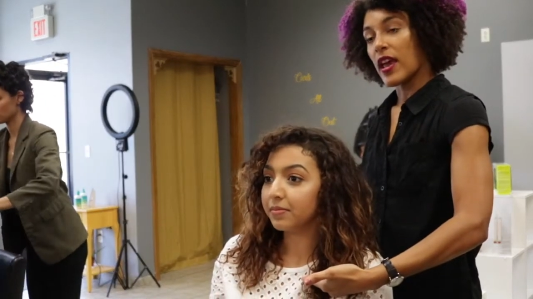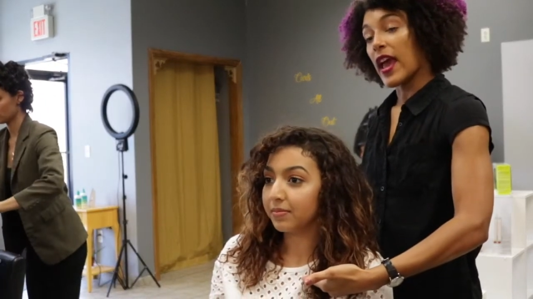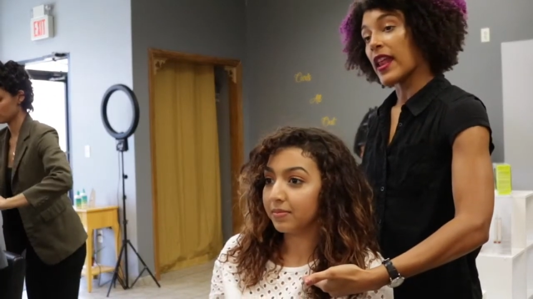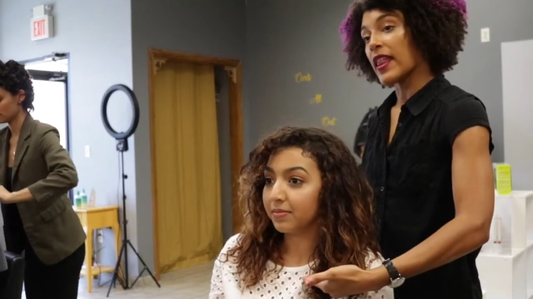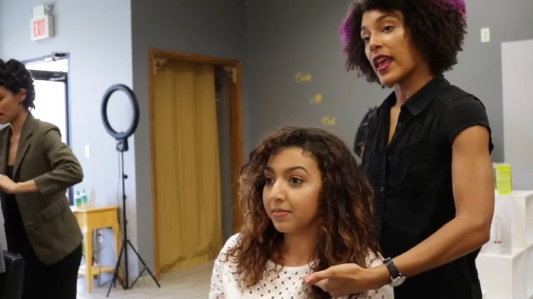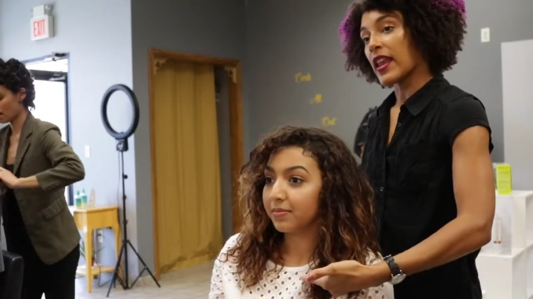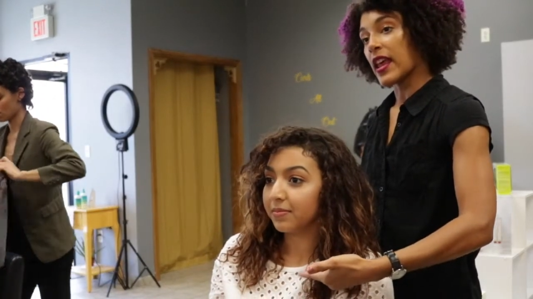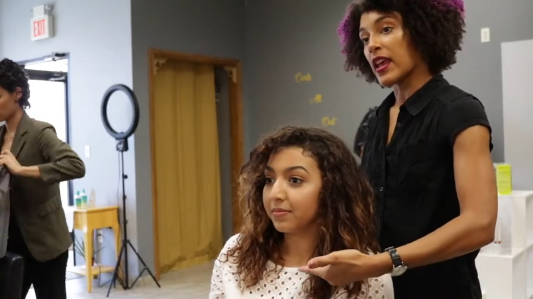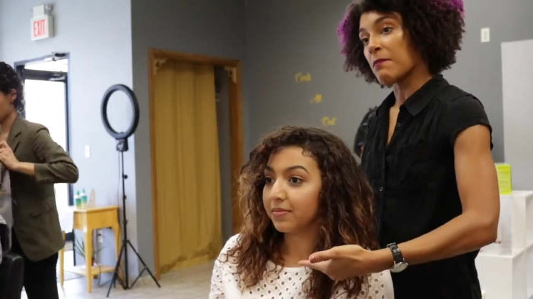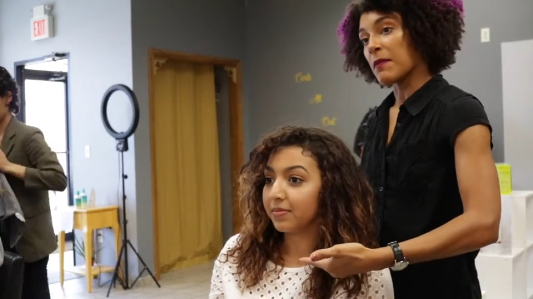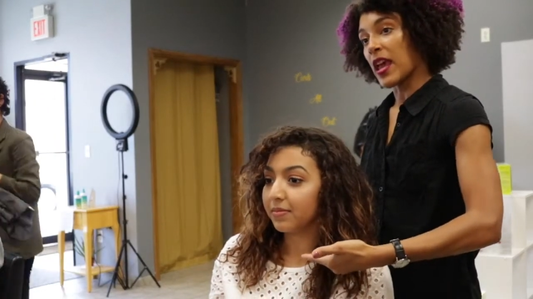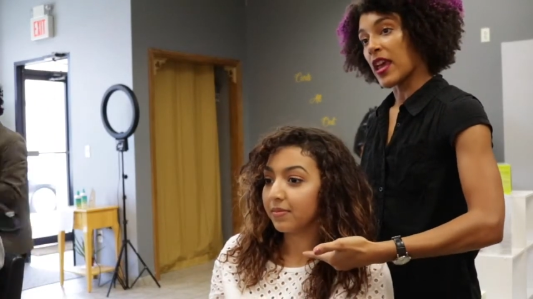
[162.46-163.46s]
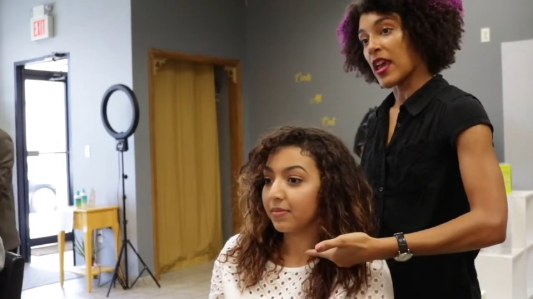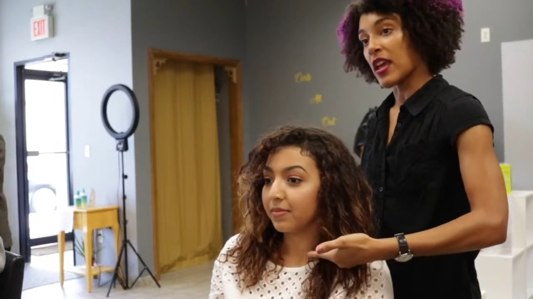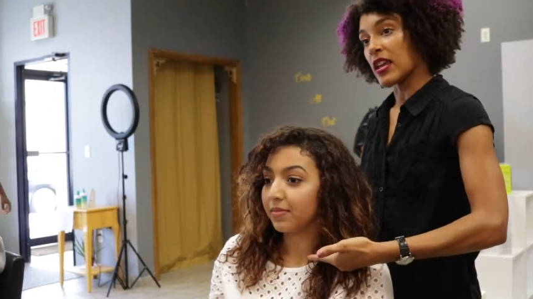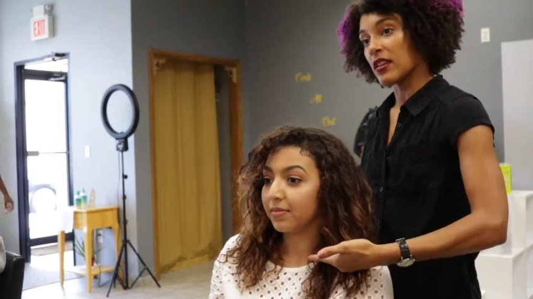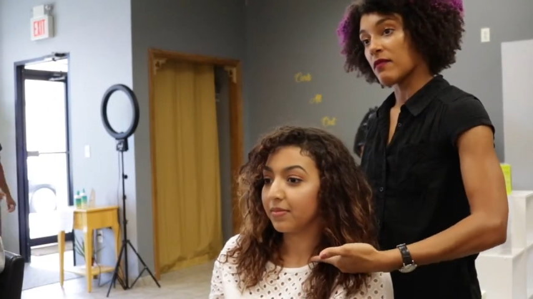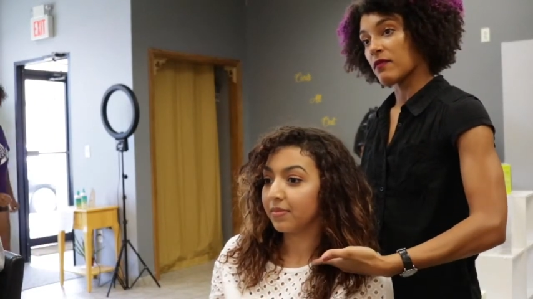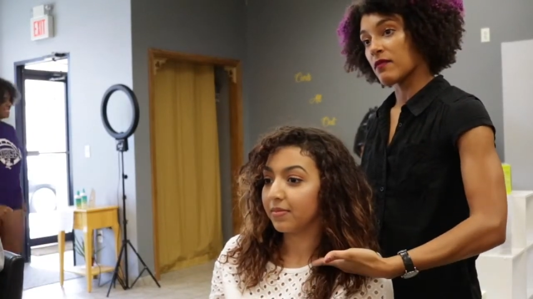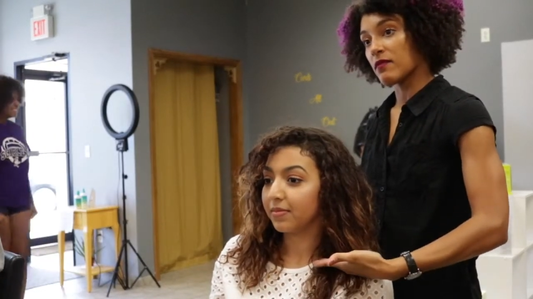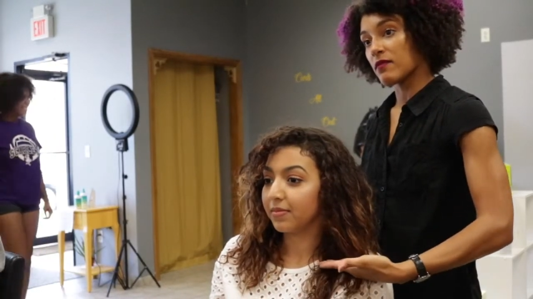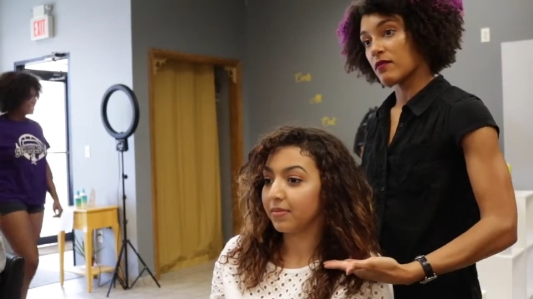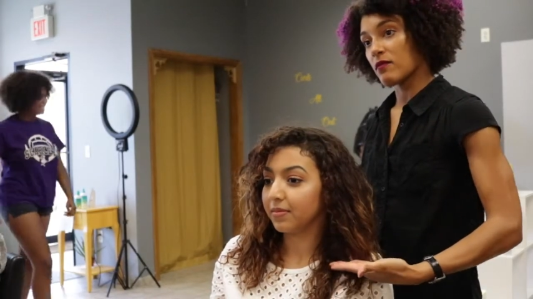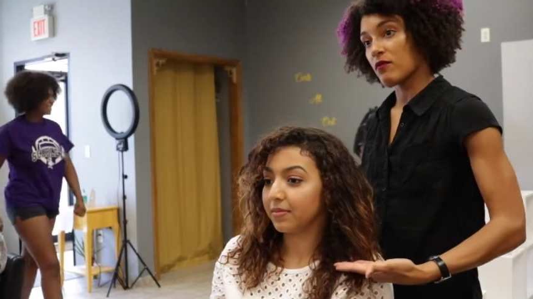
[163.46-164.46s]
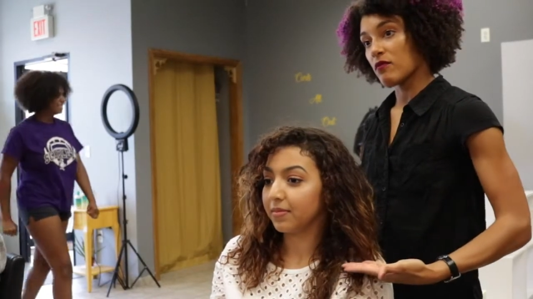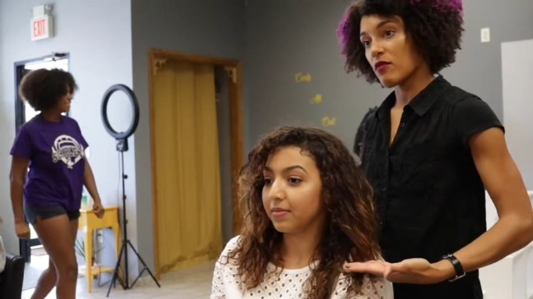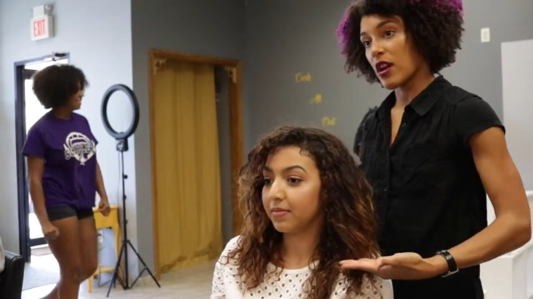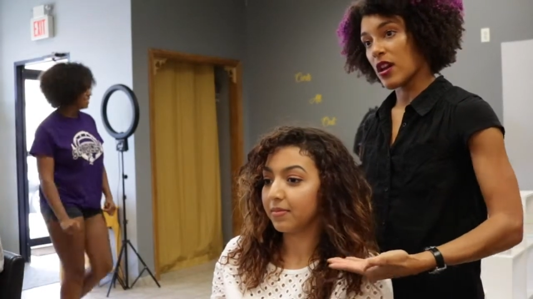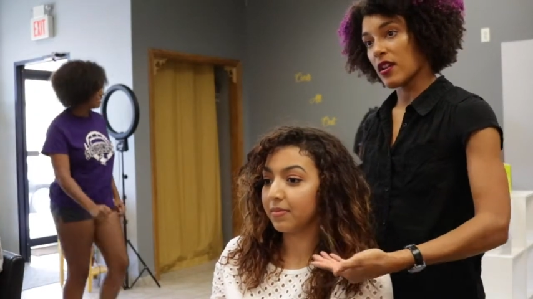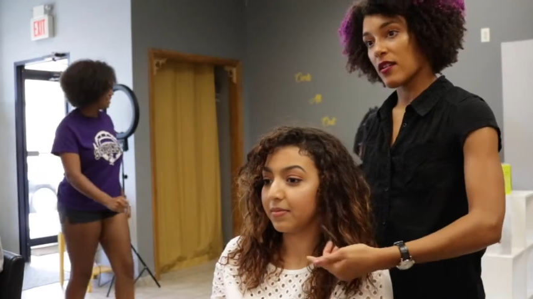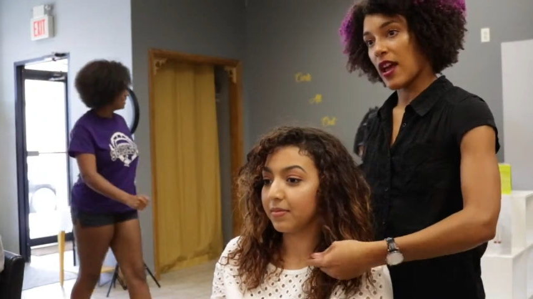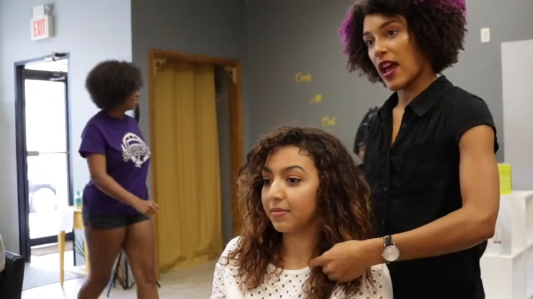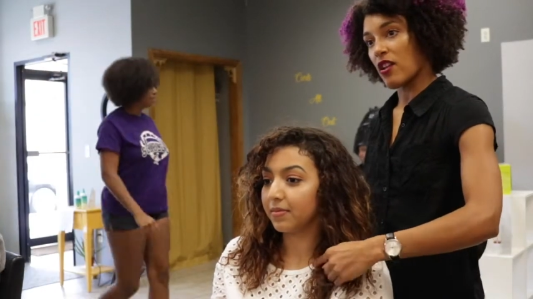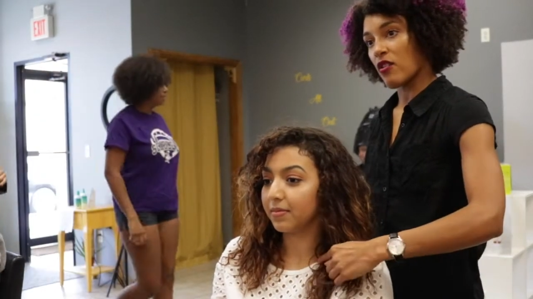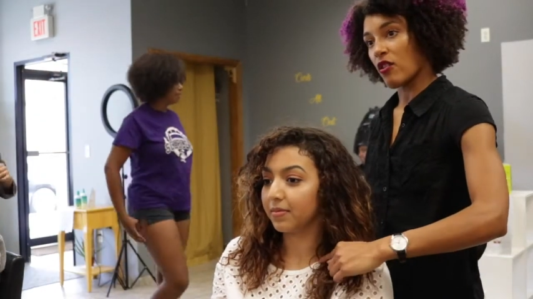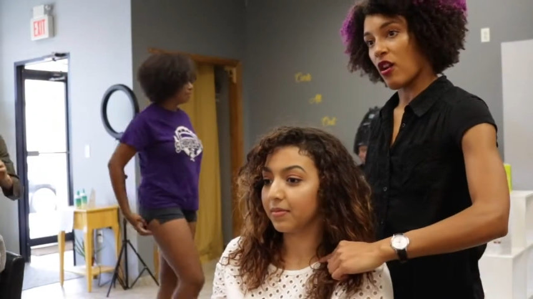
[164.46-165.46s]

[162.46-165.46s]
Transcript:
Speaker 1: and then it may hit right at your